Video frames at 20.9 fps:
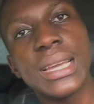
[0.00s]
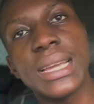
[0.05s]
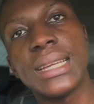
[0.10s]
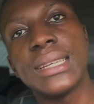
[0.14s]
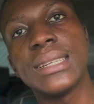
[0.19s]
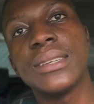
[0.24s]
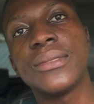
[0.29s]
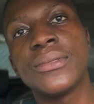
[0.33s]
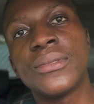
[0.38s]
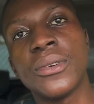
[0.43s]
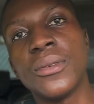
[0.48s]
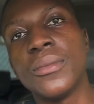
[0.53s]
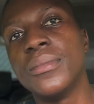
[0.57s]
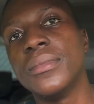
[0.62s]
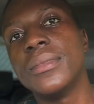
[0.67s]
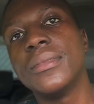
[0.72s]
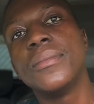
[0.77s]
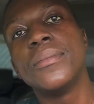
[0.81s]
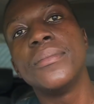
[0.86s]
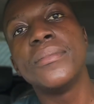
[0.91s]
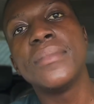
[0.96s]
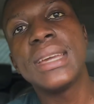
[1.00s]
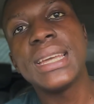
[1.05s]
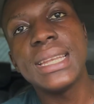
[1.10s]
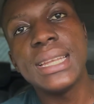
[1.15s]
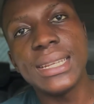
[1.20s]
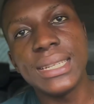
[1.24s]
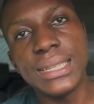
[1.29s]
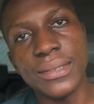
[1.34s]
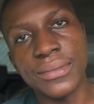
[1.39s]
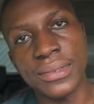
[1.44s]
at it from
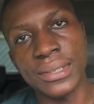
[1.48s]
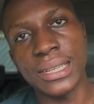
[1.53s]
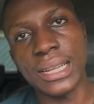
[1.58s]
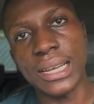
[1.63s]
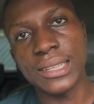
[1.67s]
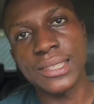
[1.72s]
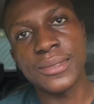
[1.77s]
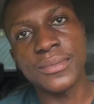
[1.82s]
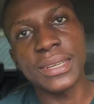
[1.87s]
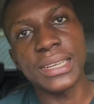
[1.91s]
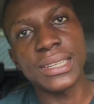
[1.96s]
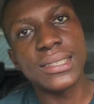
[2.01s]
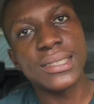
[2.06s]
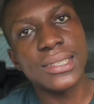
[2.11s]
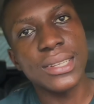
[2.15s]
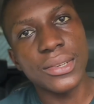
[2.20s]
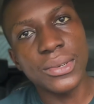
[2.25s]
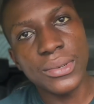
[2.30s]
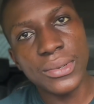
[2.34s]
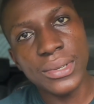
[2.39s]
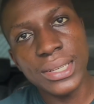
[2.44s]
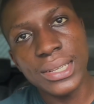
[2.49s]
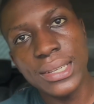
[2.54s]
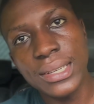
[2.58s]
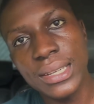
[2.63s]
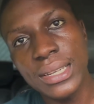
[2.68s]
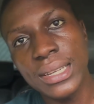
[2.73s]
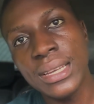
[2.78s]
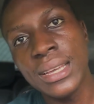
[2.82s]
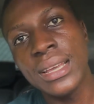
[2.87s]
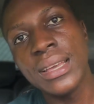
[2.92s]
many different aspects:
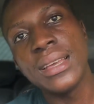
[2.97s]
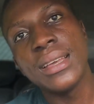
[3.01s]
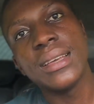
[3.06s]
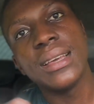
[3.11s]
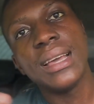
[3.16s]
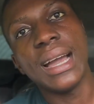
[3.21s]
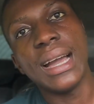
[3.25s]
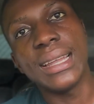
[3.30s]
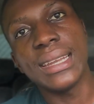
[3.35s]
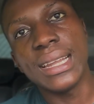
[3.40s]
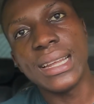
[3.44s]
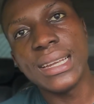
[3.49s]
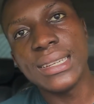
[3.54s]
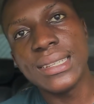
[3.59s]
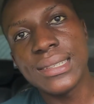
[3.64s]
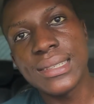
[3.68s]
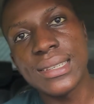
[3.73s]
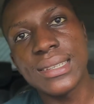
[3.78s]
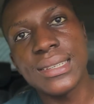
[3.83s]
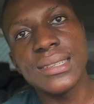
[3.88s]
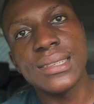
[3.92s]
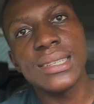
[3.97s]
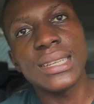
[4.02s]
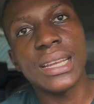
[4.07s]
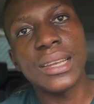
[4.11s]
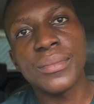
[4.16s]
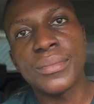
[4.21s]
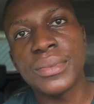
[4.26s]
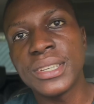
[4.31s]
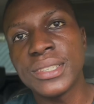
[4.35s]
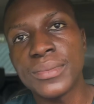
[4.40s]
security, analysis,
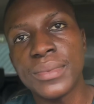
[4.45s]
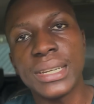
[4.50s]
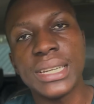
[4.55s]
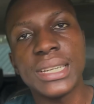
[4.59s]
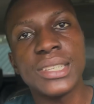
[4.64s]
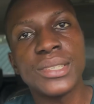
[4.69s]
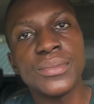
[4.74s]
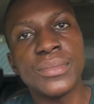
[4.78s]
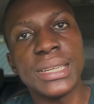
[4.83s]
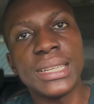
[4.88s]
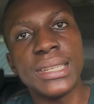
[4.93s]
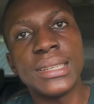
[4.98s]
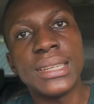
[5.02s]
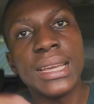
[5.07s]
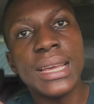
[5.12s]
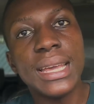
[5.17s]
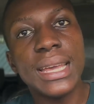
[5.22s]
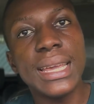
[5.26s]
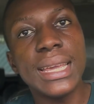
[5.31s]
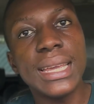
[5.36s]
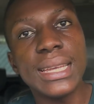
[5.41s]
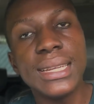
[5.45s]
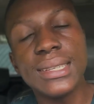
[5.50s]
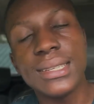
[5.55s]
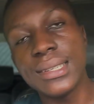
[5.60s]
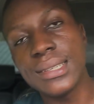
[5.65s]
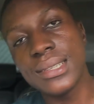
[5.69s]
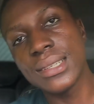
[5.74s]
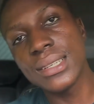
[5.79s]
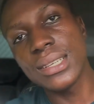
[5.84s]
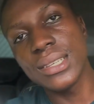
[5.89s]
database management,
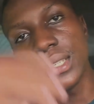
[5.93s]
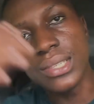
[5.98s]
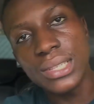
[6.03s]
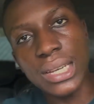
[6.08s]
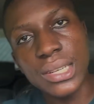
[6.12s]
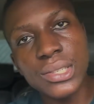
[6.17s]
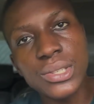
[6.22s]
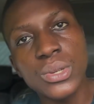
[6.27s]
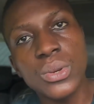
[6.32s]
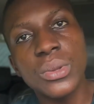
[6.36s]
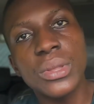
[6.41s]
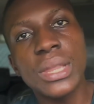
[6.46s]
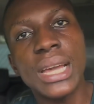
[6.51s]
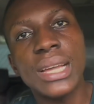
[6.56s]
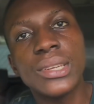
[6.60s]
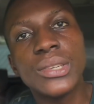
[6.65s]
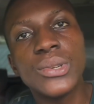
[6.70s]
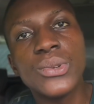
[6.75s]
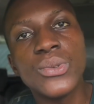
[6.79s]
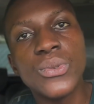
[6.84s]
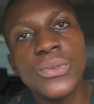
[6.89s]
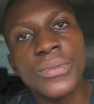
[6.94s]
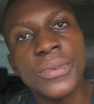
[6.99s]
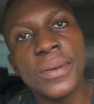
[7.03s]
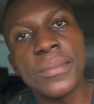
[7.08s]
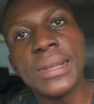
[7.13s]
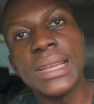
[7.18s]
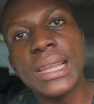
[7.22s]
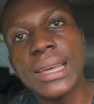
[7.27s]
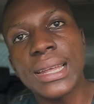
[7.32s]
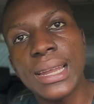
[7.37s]
etc., just so that you
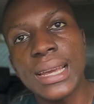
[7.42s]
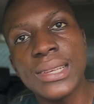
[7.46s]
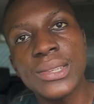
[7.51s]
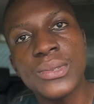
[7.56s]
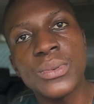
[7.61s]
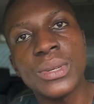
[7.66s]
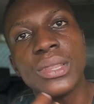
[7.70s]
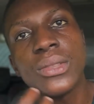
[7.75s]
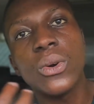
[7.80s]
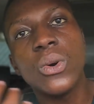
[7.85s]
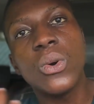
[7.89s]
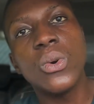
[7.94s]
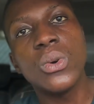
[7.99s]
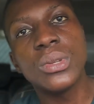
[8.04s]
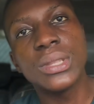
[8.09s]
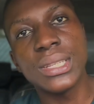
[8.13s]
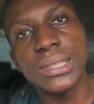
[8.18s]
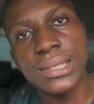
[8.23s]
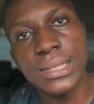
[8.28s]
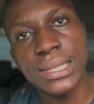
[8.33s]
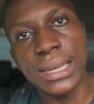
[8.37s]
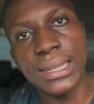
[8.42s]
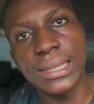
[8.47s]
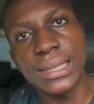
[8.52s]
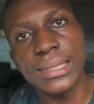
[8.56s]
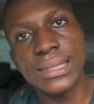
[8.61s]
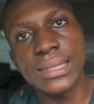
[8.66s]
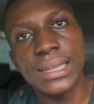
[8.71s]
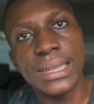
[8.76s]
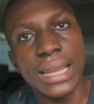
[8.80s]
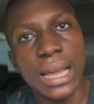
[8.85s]
familiarize with all the
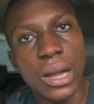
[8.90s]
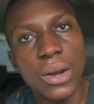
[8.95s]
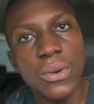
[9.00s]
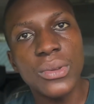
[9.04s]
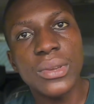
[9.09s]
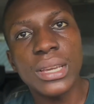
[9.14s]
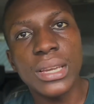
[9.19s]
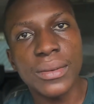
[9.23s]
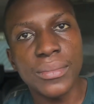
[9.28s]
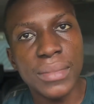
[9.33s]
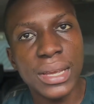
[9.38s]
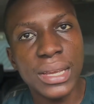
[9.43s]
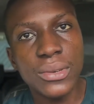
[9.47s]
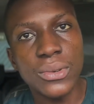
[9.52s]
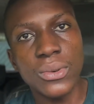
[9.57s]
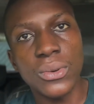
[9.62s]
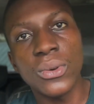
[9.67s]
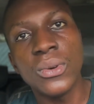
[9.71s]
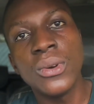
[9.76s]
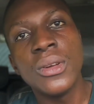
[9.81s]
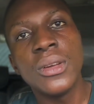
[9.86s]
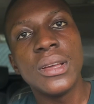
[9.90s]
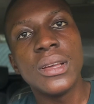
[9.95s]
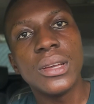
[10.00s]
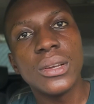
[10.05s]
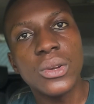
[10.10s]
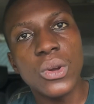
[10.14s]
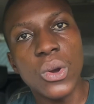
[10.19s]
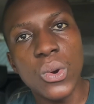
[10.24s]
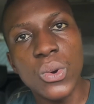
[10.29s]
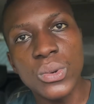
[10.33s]
standards and how you can make your
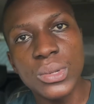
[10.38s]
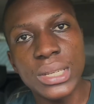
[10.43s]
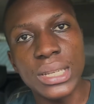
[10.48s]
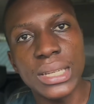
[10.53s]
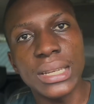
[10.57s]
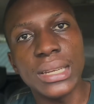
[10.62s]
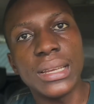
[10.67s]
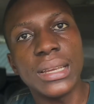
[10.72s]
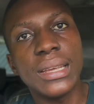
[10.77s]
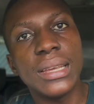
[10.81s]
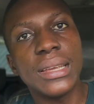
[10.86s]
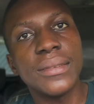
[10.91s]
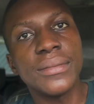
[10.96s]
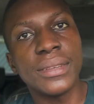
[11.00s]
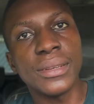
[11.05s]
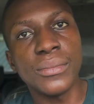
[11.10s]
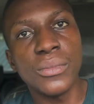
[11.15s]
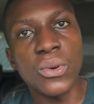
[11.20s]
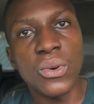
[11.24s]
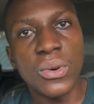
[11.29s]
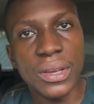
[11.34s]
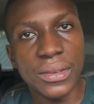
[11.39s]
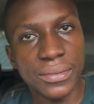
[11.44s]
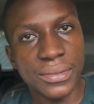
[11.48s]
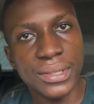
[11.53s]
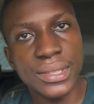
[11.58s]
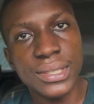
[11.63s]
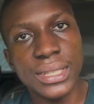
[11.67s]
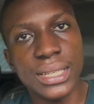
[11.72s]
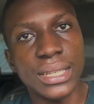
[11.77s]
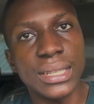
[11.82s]
coding even more
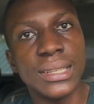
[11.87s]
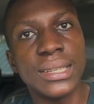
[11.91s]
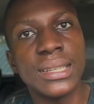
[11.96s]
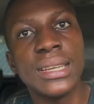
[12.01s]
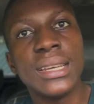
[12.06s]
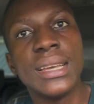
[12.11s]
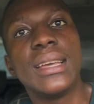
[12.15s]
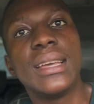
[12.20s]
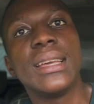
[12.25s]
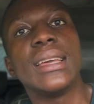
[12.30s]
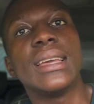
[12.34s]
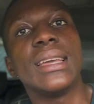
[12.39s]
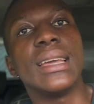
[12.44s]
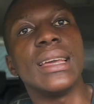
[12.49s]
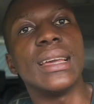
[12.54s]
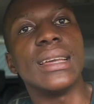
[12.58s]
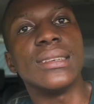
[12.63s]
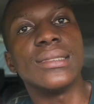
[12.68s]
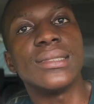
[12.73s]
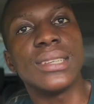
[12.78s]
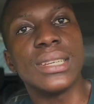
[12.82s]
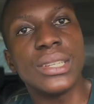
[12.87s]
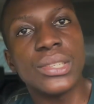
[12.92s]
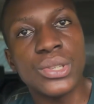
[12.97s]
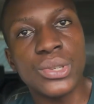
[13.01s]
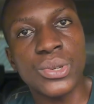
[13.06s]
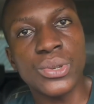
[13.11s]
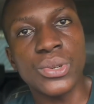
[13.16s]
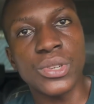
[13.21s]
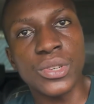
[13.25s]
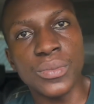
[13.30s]
efficient as it
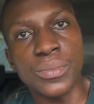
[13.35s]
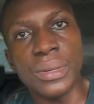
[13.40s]
should be.